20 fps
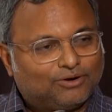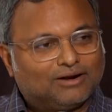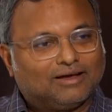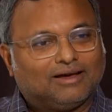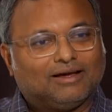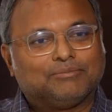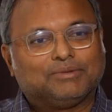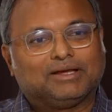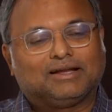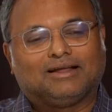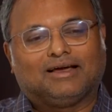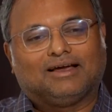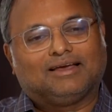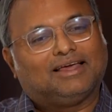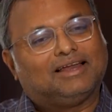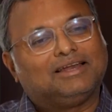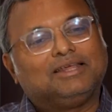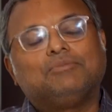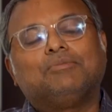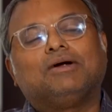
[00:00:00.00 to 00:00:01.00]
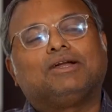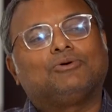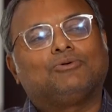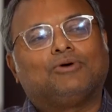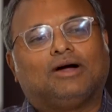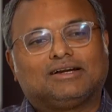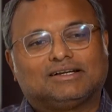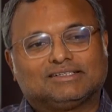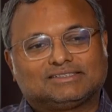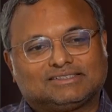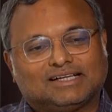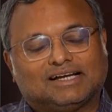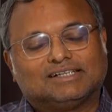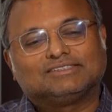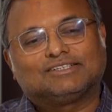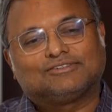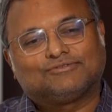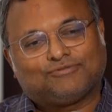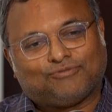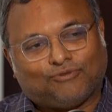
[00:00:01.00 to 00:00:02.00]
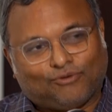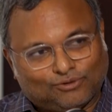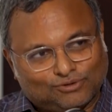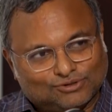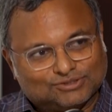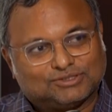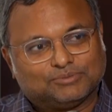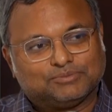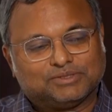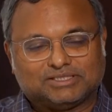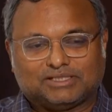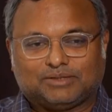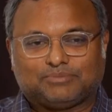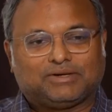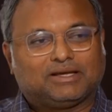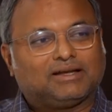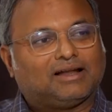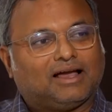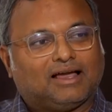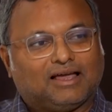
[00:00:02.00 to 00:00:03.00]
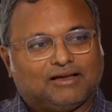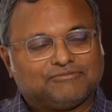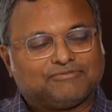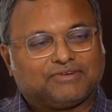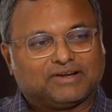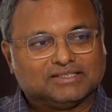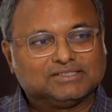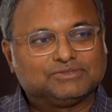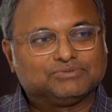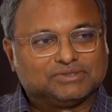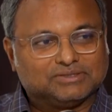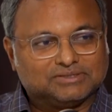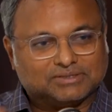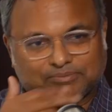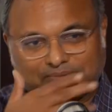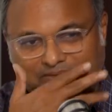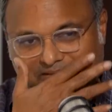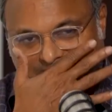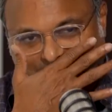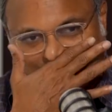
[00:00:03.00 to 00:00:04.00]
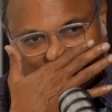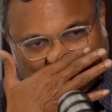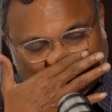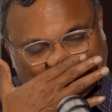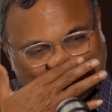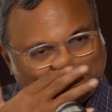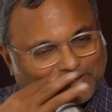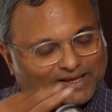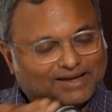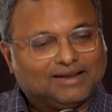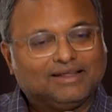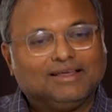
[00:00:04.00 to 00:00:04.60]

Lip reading: I mean, anybody who understands and follows the BJP, and I have friends within the BJP as well,